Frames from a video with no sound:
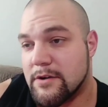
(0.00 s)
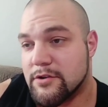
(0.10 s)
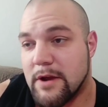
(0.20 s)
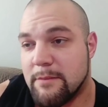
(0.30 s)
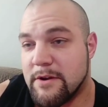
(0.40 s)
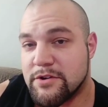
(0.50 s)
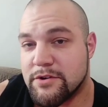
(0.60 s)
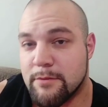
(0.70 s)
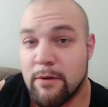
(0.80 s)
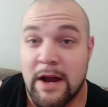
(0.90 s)
Trey
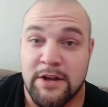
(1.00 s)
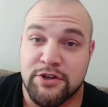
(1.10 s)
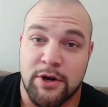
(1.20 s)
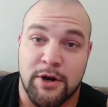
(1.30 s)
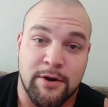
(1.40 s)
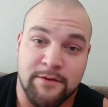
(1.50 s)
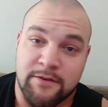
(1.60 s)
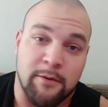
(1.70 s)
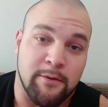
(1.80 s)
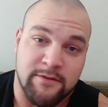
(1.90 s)
Mitchell, Brian Shaw is
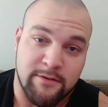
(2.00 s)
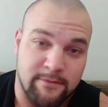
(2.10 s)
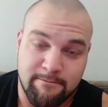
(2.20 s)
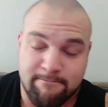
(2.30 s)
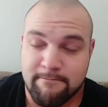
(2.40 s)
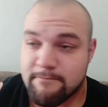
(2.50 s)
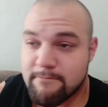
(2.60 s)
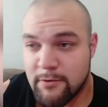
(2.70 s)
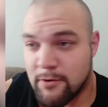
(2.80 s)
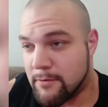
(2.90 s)
always
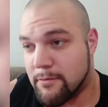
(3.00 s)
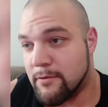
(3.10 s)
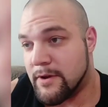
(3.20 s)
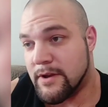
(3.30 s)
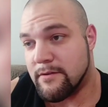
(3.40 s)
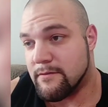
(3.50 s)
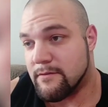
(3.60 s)
on point.